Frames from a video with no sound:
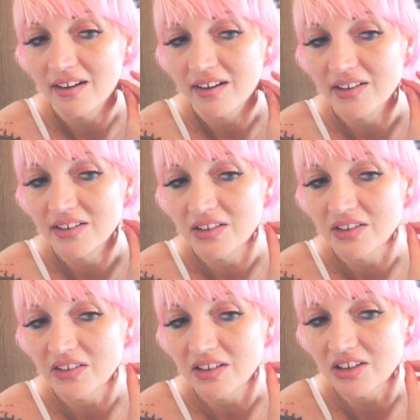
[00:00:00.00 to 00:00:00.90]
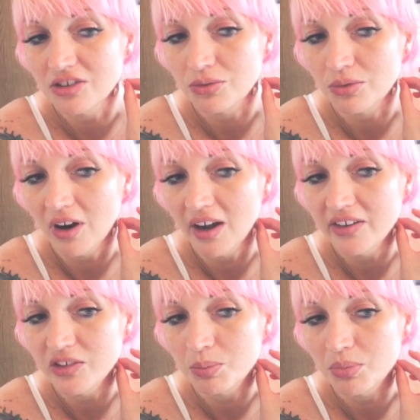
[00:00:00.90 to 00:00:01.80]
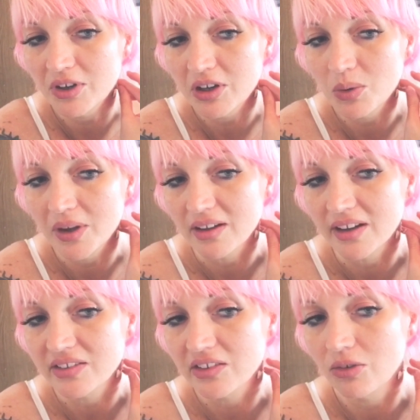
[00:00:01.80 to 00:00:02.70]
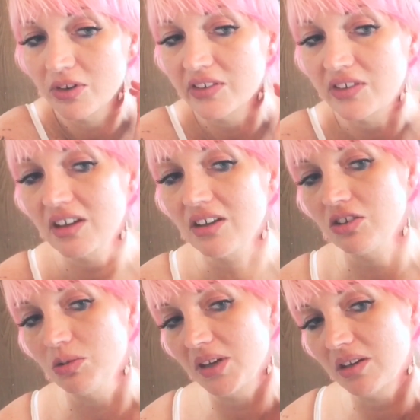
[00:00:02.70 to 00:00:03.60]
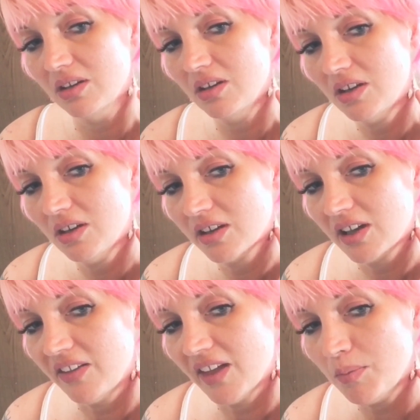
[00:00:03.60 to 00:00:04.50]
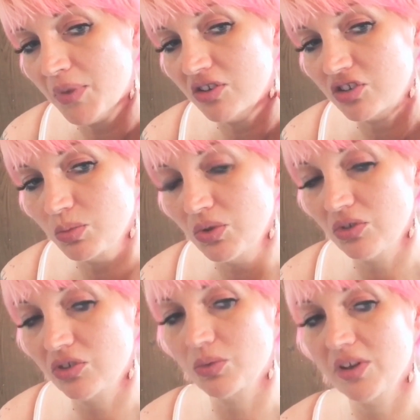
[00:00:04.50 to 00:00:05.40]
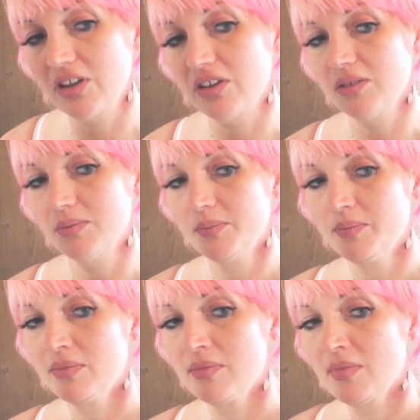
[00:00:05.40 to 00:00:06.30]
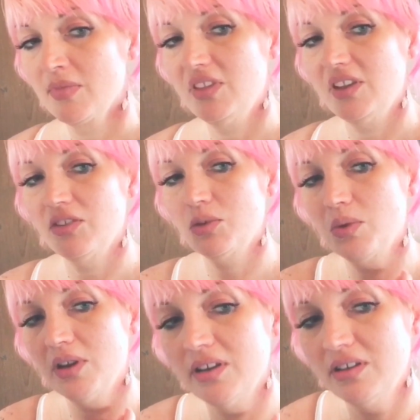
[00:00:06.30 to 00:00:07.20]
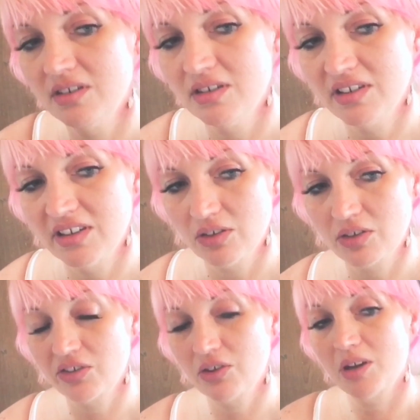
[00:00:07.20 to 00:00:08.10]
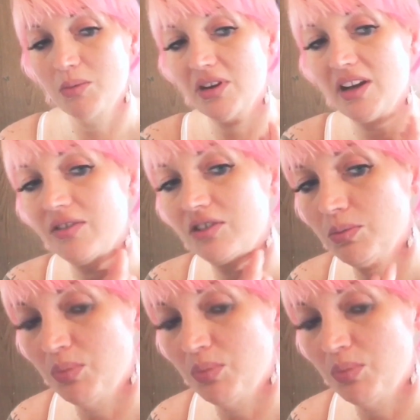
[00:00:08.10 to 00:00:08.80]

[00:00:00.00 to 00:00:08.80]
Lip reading: because you can see it dries pretty quick, like it's already sticking to me. Okay, that puncture wound looks really good. The other one didn't look as good. I'm gonna have to